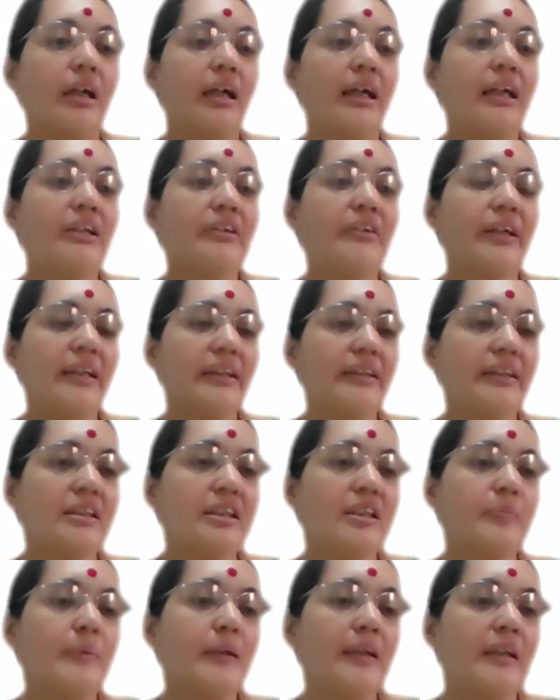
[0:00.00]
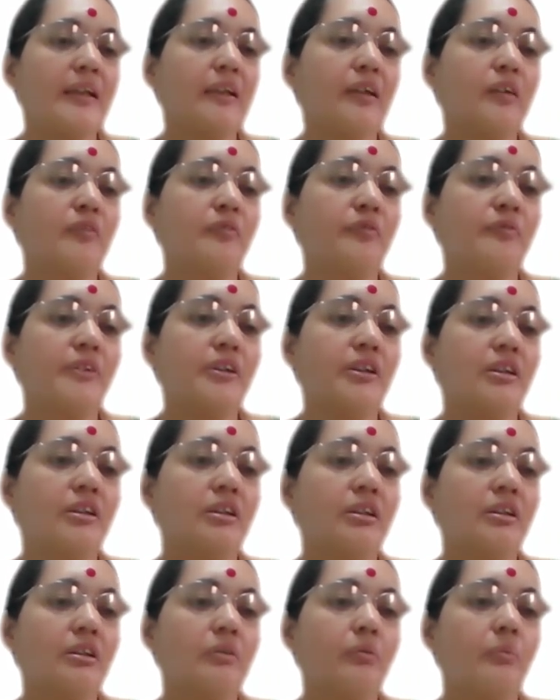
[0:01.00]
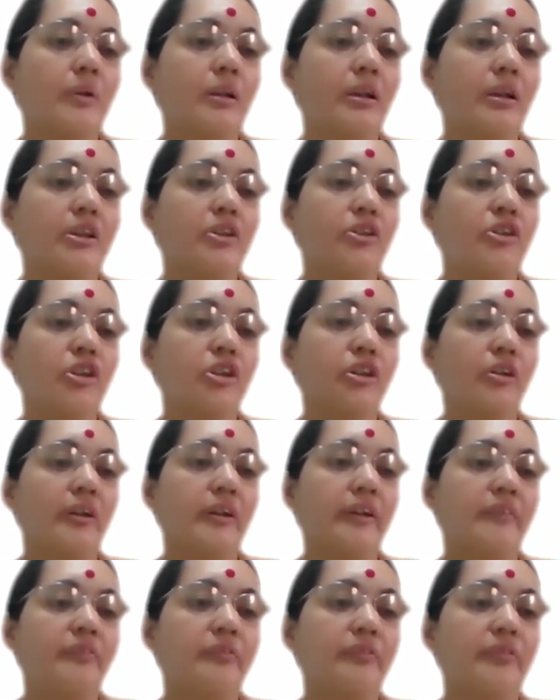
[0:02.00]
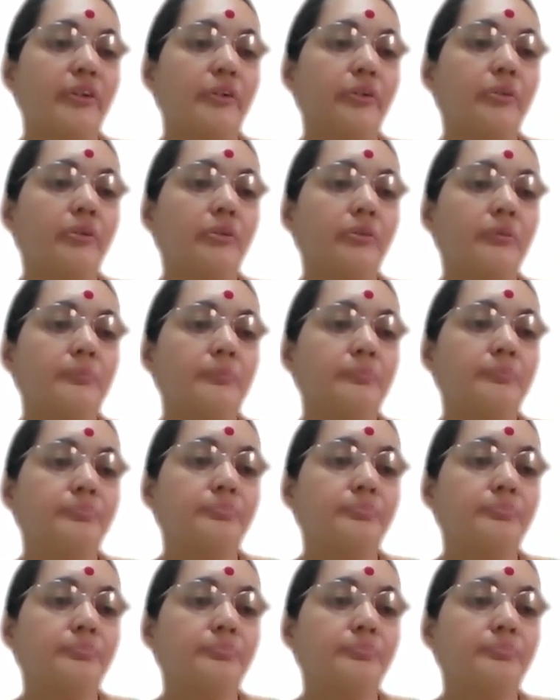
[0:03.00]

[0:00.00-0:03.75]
I'll write the spelling of the word geoid for you.